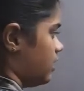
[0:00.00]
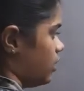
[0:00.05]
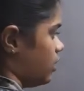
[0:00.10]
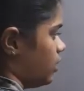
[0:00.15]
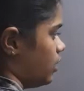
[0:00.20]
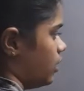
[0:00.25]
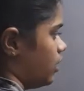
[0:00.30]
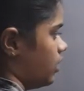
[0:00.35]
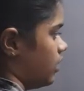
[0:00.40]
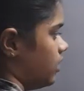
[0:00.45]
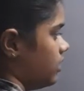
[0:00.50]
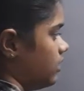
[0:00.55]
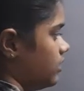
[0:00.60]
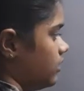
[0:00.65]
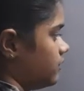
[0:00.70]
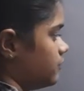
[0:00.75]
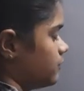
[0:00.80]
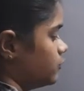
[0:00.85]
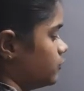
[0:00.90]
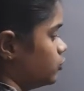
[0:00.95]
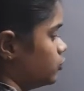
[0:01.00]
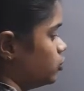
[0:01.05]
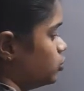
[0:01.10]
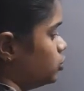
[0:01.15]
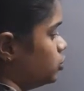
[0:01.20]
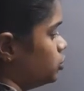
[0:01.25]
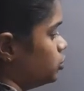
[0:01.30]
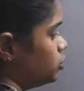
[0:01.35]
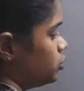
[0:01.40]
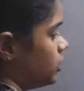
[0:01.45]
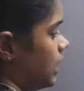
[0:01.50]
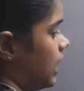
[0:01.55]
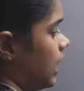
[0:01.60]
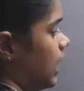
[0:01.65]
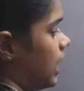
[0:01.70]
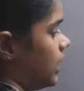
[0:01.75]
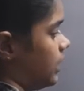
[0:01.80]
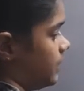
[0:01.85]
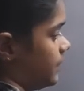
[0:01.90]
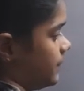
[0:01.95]

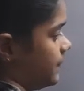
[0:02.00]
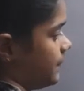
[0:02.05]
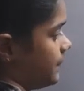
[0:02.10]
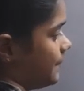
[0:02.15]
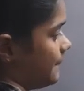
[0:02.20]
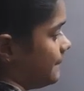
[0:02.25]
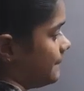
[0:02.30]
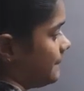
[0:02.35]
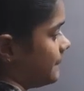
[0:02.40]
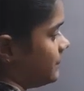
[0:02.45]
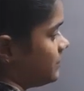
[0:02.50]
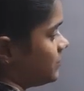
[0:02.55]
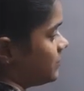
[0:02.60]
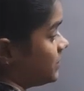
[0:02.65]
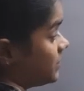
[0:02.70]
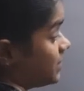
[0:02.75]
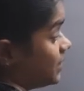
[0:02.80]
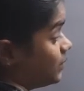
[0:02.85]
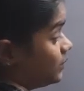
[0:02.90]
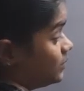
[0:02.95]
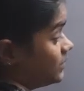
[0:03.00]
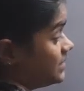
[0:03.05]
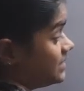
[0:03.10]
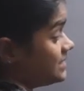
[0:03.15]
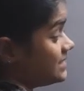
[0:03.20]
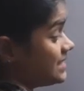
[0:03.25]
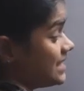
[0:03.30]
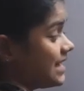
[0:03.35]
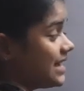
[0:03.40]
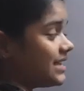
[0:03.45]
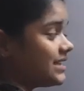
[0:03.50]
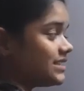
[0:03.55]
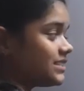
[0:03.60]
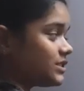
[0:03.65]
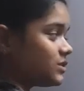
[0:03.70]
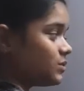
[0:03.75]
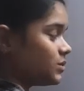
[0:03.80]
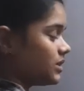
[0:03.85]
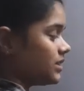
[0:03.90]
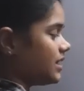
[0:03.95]
Avoir. Now this ends
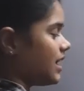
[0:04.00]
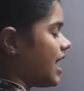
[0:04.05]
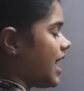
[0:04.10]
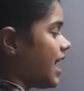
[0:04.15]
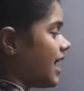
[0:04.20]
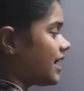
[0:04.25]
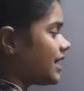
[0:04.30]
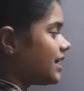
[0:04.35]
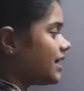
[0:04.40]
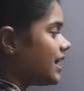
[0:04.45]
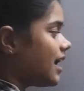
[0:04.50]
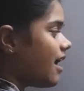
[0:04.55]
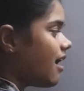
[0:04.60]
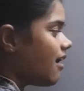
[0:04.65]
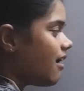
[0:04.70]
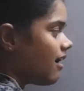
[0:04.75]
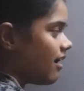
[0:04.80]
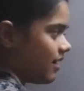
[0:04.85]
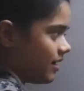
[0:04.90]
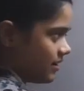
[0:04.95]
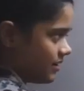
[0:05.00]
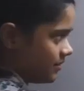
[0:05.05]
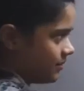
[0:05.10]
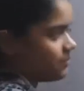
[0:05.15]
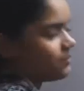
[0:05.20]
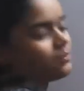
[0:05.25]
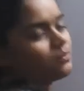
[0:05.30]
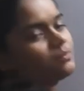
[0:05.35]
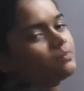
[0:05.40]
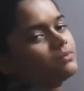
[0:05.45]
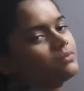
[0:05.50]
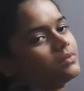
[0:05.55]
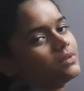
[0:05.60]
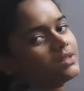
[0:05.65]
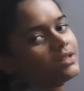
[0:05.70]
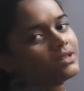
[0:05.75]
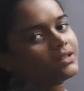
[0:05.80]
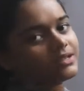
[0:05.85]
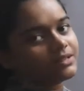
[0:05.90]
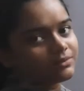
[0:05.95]
with ir,
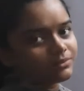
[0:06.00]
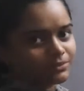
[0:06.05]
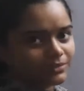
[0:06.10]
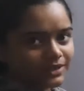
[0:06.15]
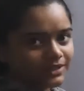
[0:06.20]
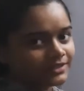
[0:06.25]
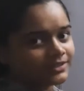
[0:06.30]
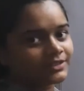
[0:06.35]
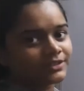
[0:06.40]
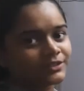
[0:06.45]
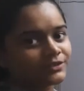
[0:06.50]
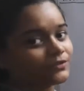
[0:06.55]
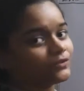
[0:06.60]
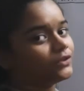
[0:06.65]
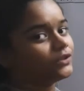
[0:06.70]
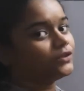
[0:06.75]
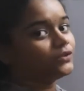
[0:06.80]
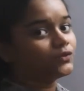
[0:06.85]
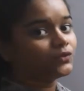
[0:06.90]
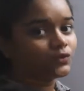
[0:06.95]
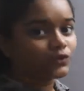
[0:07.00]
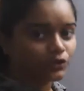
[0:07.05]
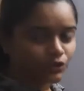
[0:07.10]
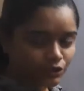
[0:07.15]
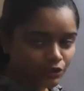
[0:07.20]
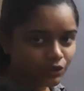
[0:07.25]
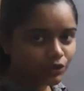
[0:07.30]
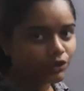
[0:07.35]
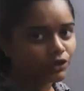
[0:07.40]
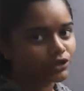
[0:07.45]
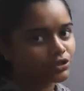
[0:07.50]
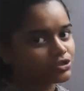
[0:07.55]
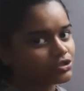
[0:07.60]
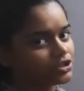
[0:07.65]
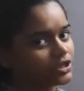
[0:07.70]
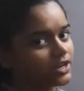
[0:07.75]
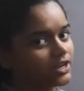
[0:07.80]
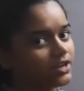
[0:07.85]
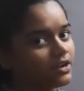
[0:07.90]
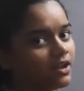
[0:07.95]
but we won't
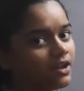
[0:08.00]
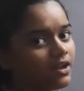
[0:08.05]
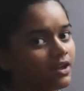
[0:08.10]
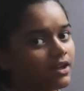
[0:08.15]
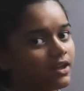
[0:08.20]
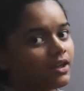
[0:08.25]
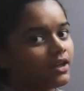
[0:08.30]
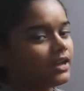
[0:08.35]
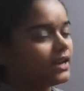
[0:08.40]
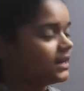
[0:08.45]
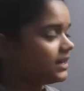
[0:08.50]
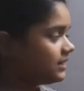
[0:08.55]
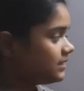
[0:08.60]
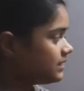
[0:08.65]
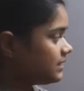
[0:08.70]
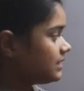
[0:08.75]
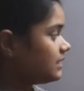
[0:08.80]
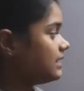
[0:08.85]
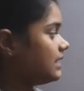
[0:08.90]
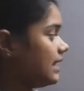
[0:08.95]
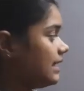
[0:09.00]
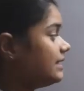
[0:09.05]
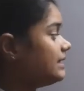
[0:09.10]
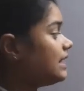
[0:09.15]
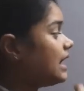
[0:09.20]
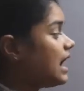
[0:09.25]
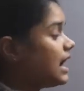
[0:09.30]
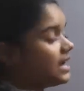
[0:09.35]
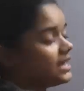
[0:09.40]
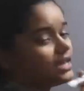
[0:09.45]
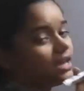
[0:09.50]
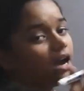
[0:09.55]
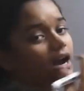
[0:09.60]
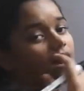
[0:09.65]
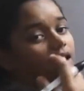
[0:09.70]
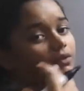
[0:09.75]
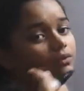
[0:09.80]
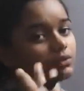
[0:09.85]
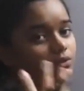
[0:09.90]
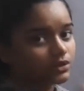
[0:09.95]
conjugate it like ir
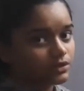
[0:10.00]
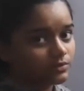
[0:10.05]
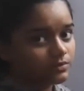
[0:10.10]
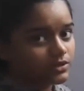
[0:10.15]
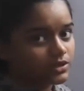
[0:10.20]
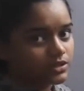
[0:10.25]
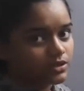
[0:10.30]
verbs.